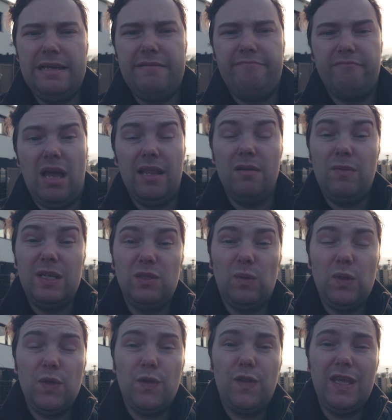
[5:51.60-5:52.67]
Otherwise,
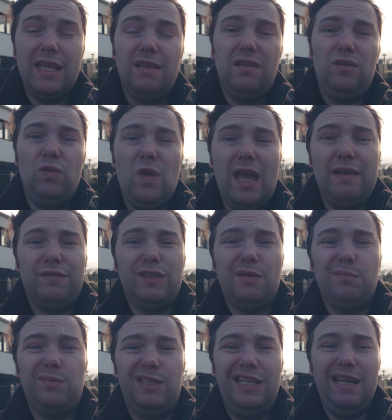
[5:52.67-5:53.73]
what do you think? Do you have
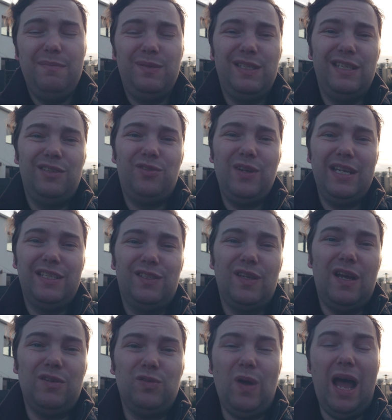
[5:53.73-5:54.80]
some tips and tricks
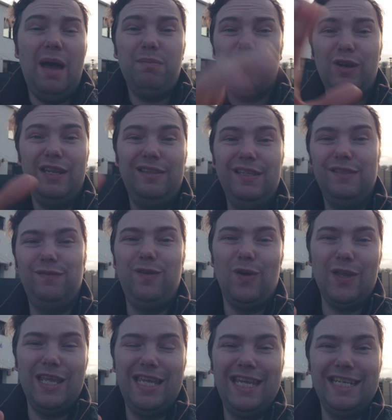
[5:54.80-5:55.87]
how to upgrade this
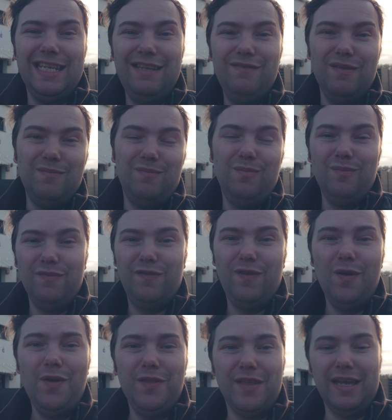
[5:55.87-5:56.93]
vlogging kit even
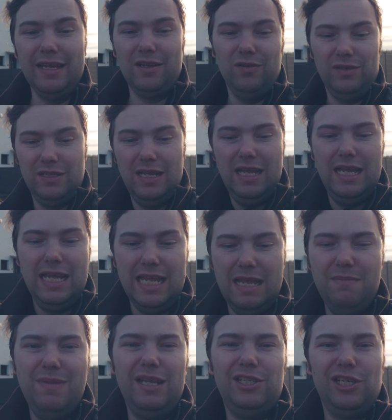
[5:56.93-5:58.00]
further? I could
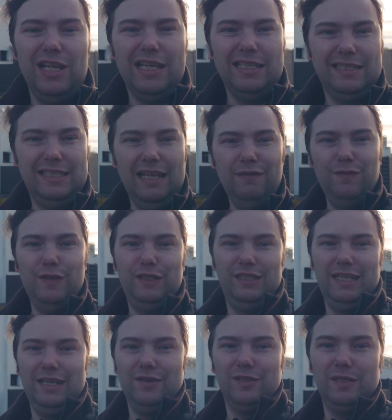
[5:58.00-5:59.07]
imagine like a selfie
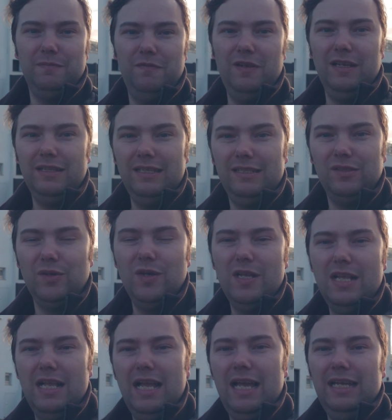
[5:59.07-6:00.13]
stick or something like this, so
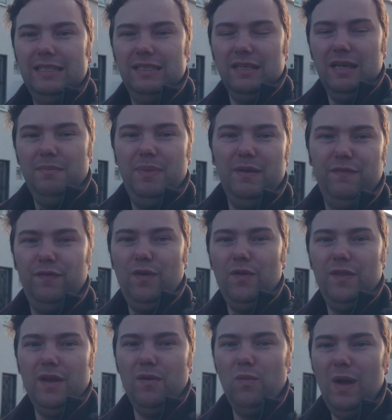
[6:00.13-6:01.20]
it's a bit
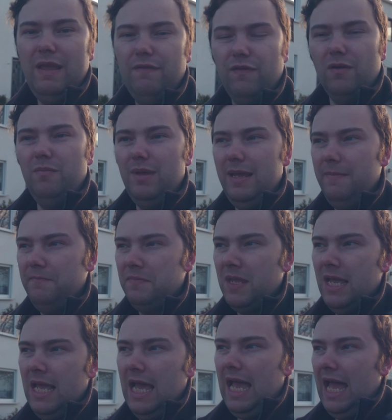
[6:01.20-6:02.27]
further away from me,
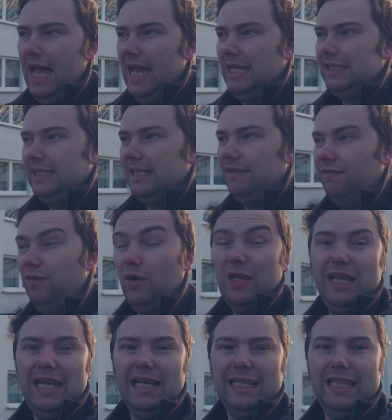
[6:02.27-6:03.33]
and
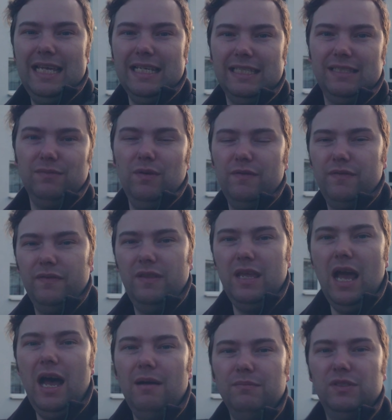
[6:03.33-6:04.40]
vlogging like this with
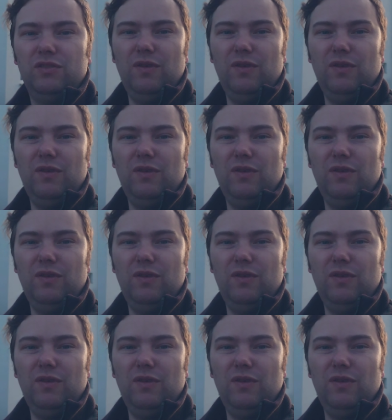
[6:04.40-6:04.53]
the arm